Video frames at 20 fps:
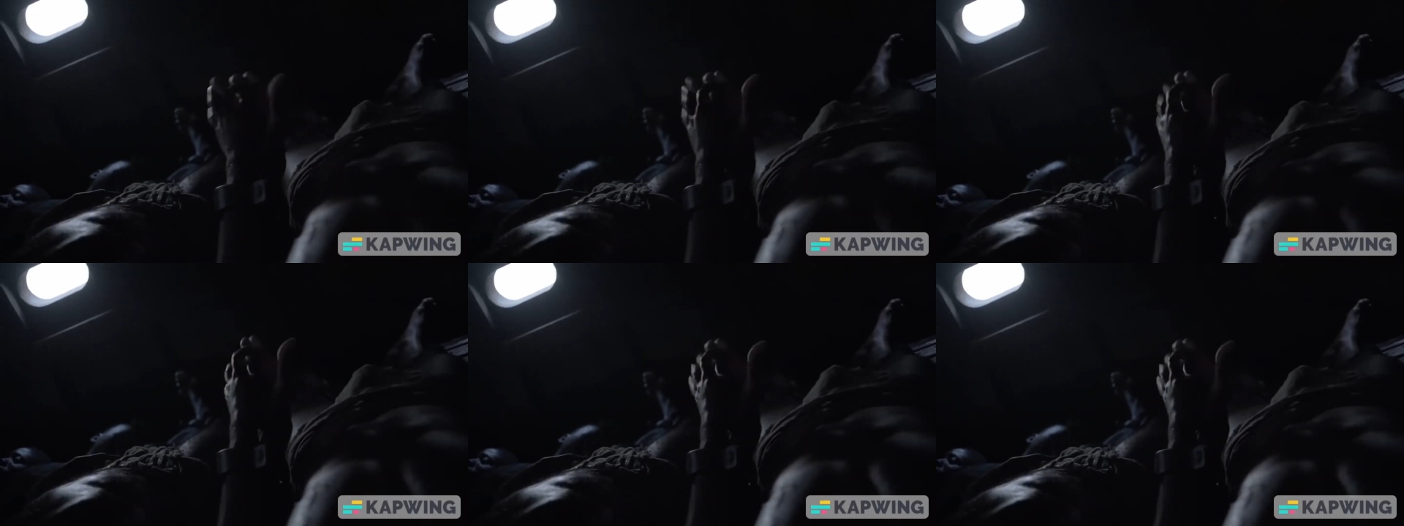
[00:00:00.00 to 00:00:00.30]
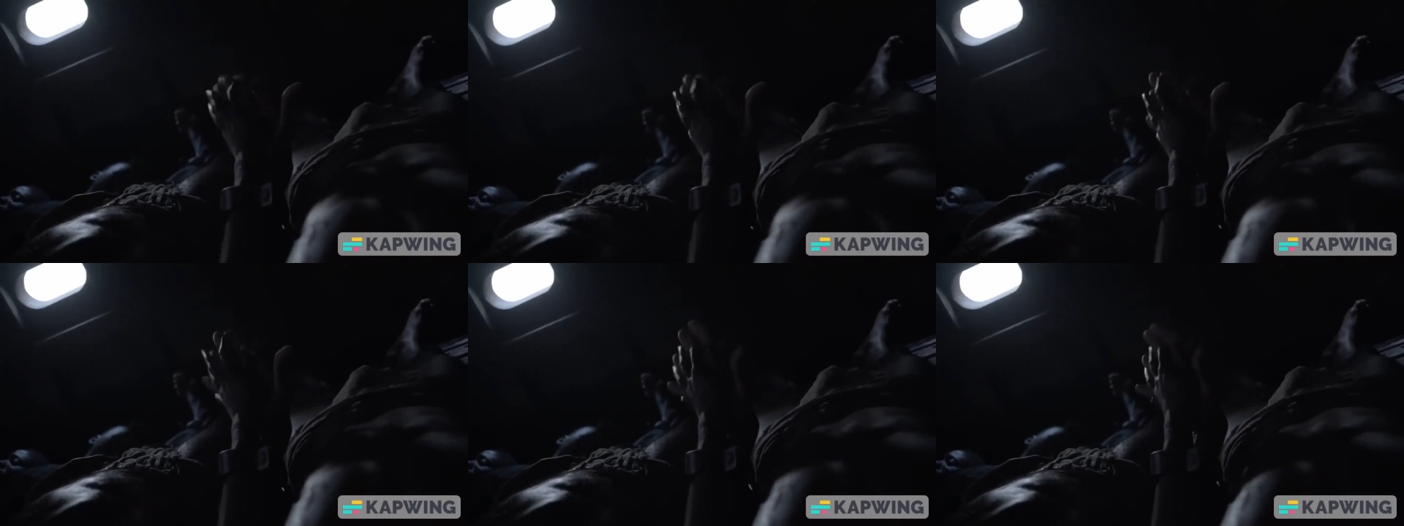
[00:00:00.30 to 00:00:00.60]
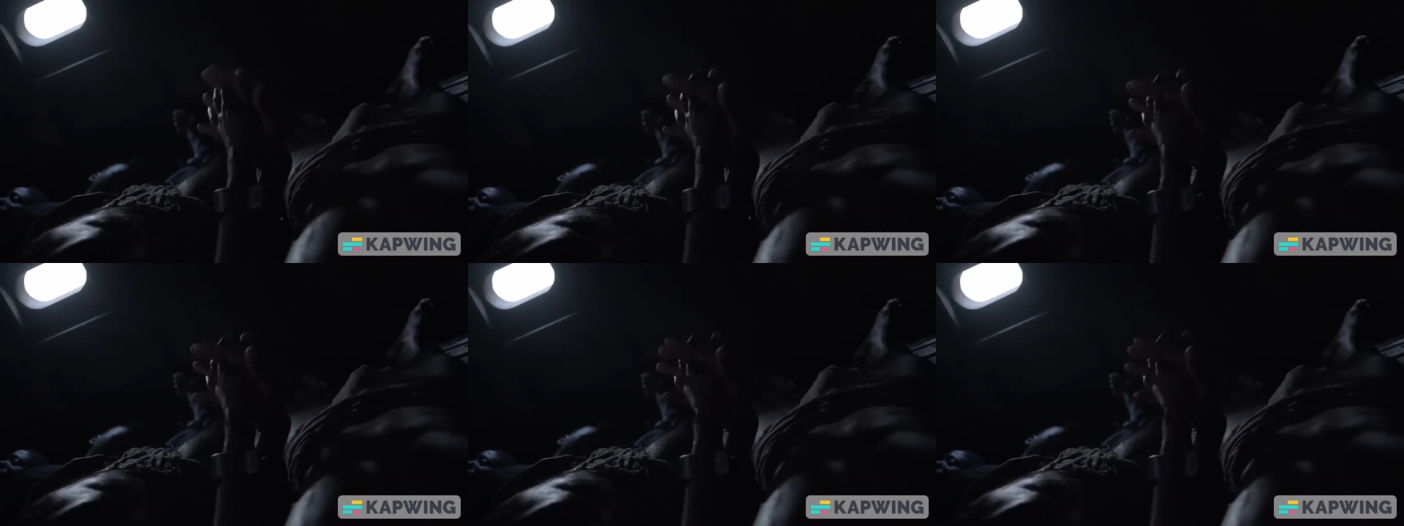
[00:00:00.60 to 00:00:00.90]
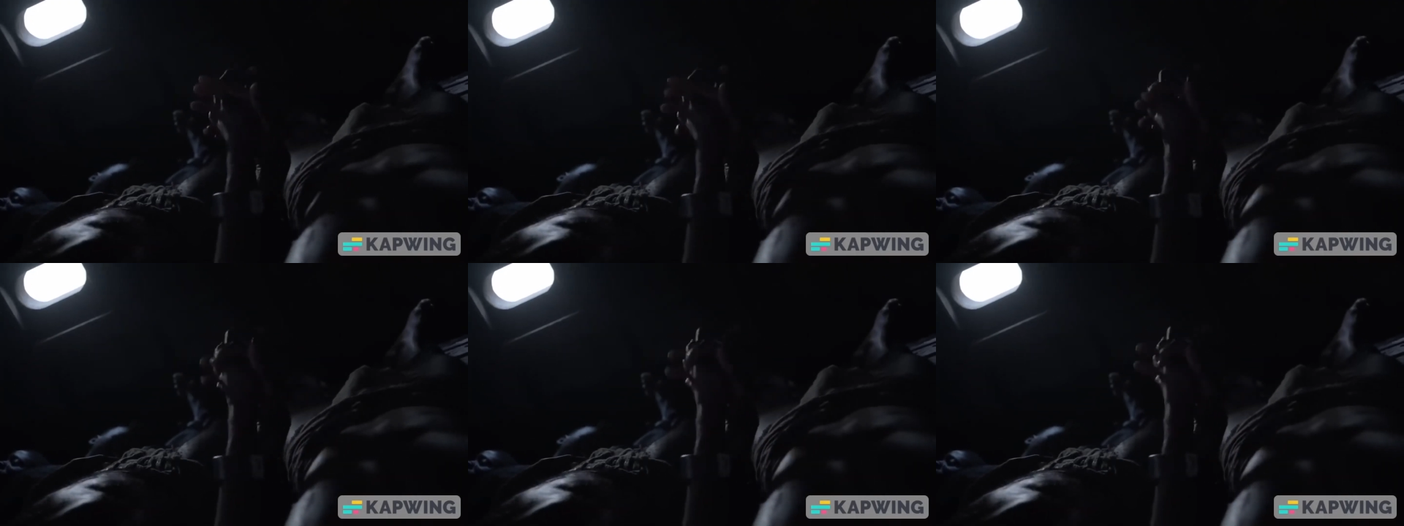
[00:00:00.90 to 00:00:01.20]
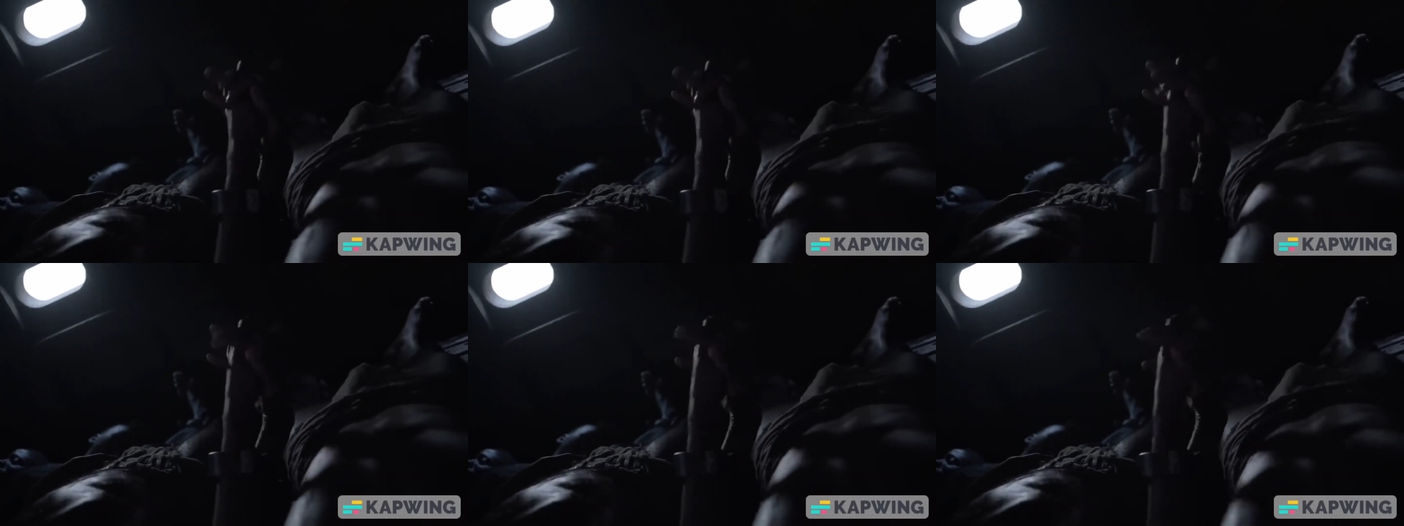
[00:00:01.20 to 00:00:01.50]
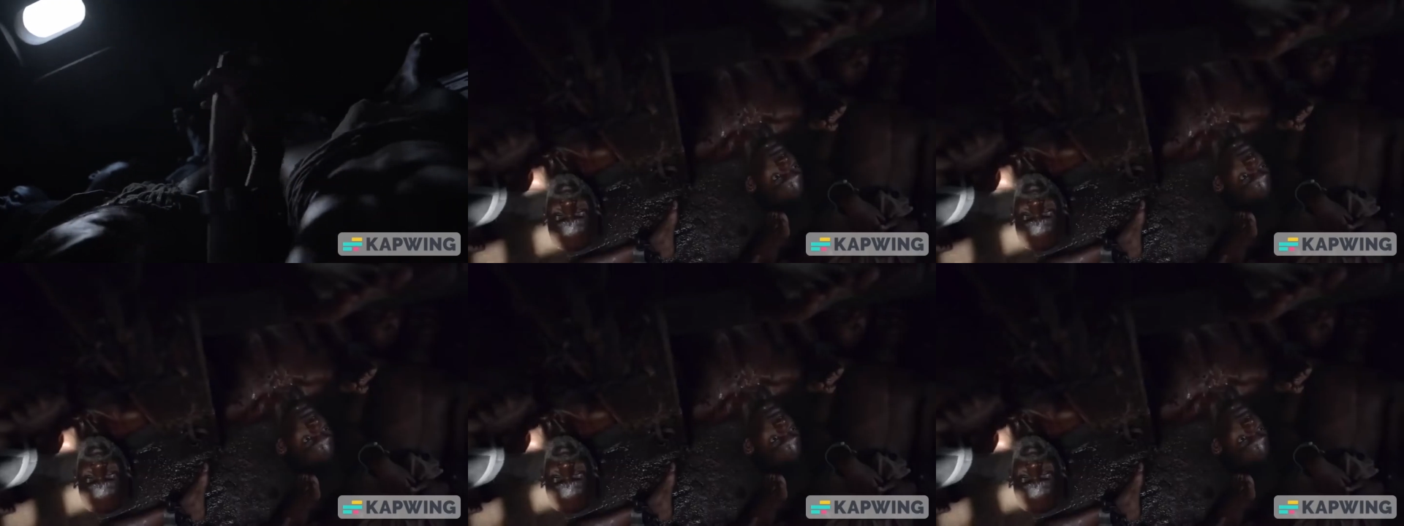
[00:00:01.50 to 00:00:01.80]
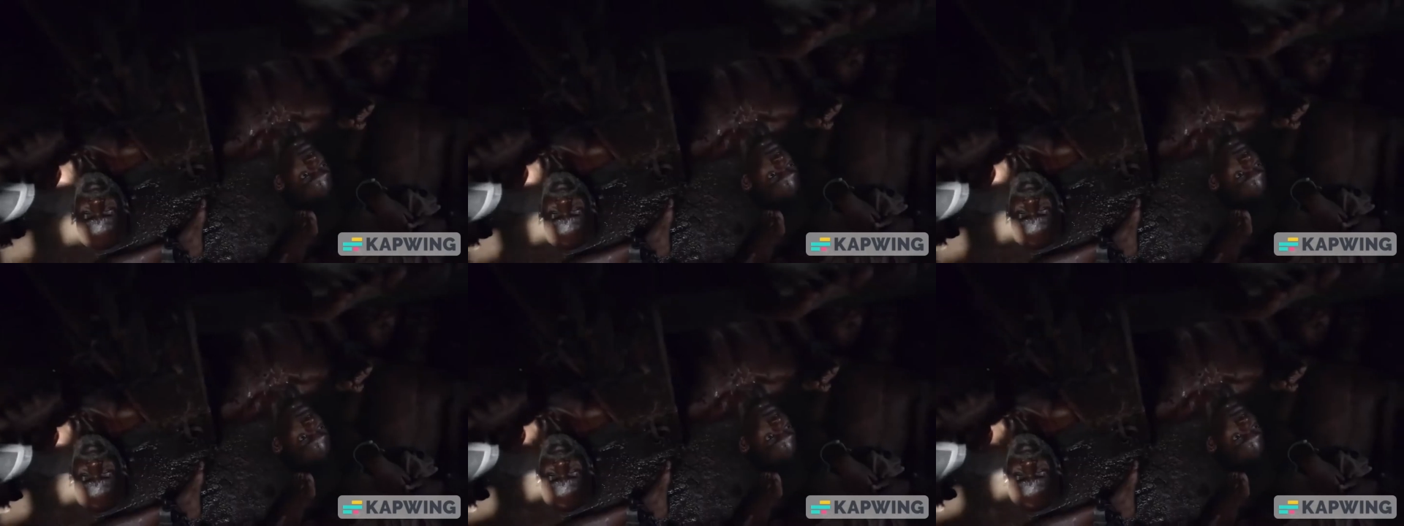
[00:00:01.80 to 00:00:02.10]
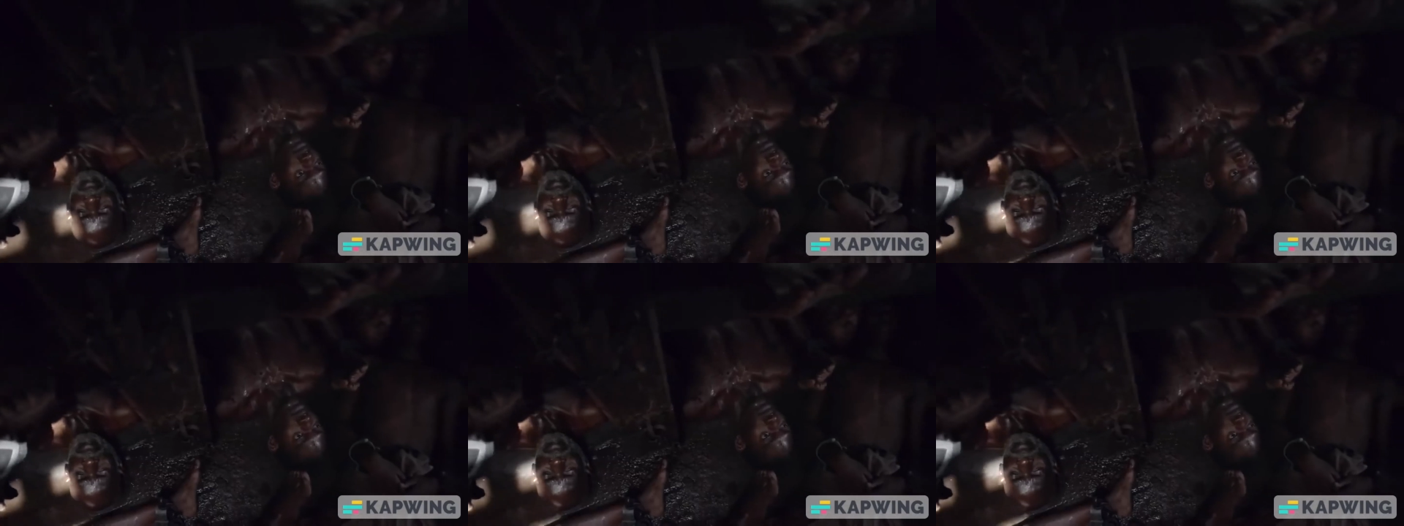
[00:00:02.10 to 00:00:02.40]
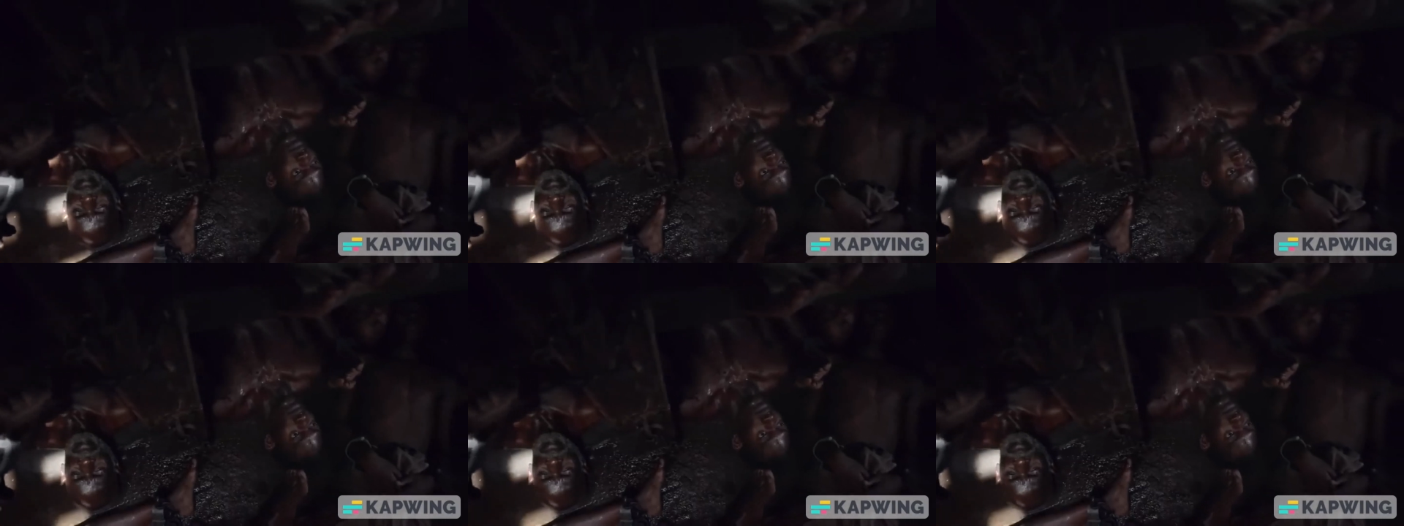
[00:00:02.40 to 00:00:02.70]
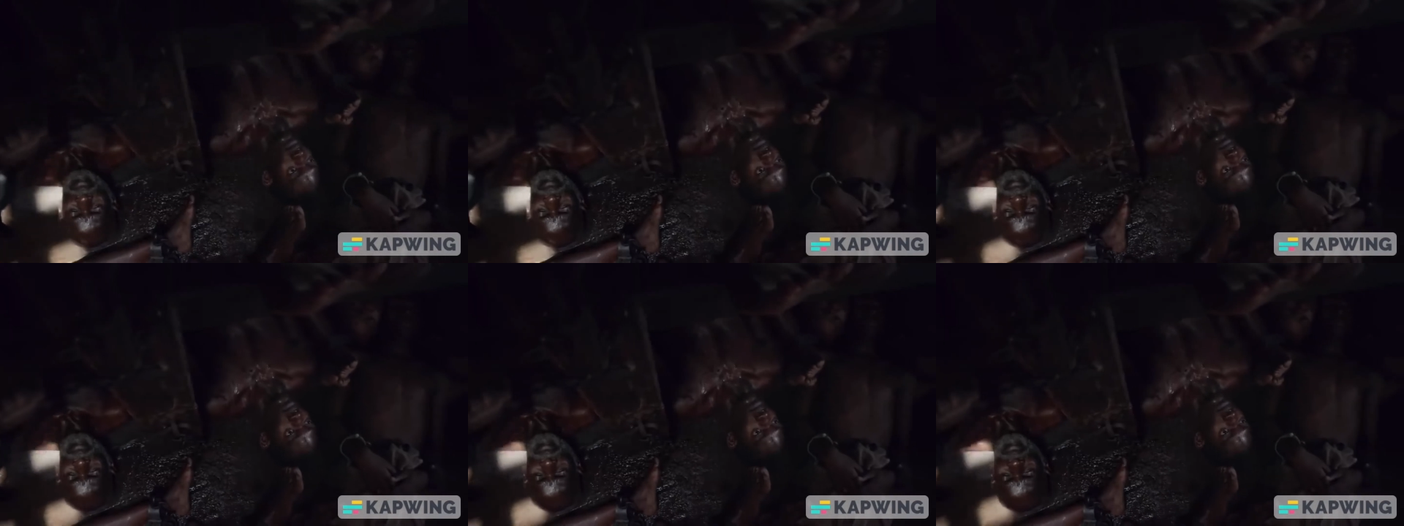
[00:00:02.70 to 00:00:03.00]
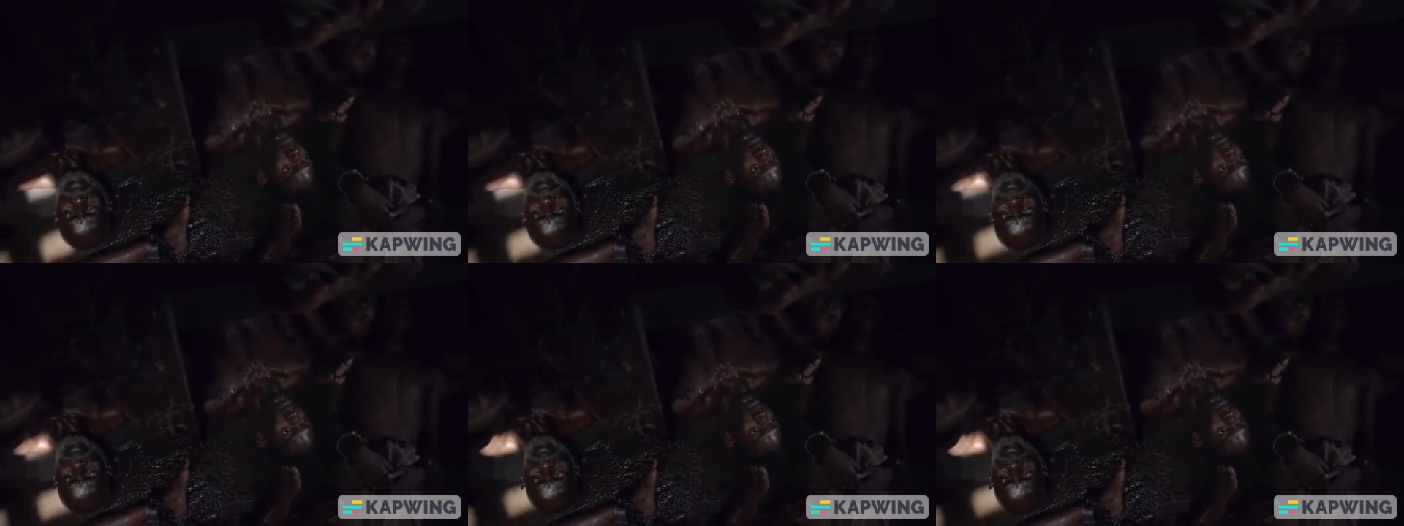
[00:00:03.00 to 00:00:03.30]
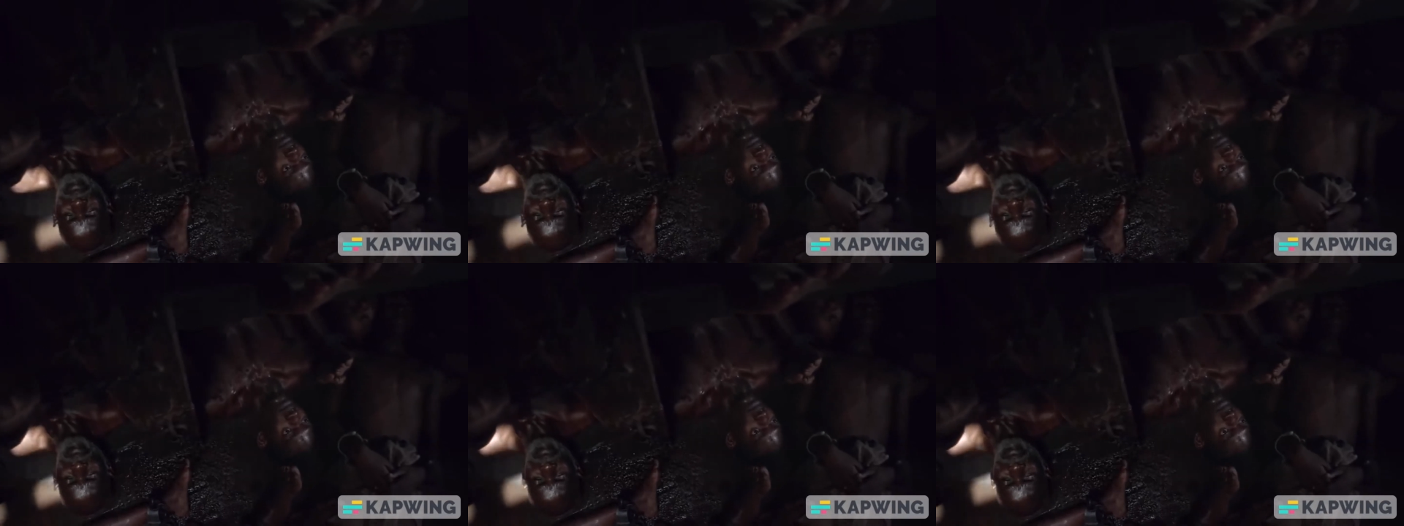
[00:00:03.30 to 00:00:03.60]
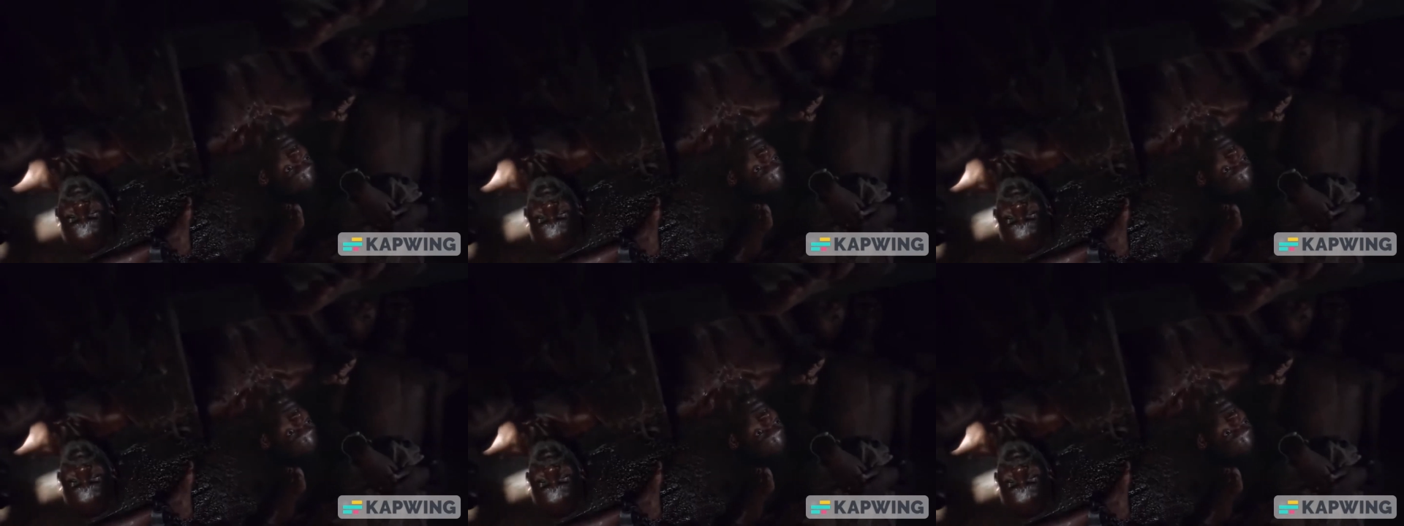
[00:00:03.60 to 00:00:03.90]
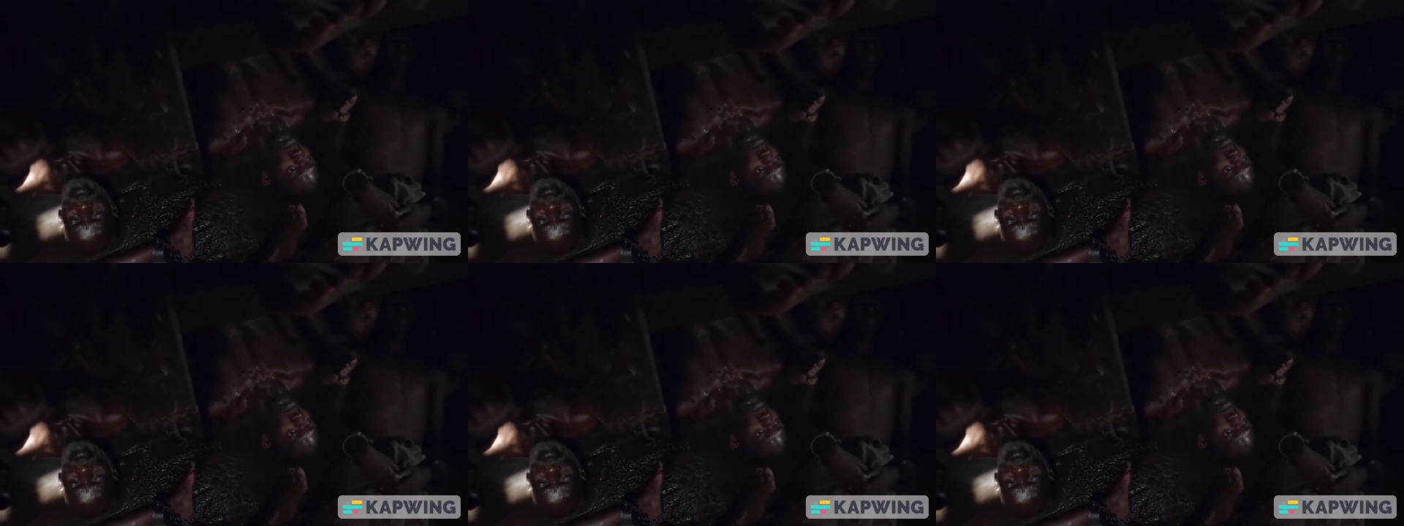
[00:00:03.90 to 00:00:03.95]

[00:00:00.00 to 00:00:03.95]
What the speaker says: No face is visible, so there are no lips to read.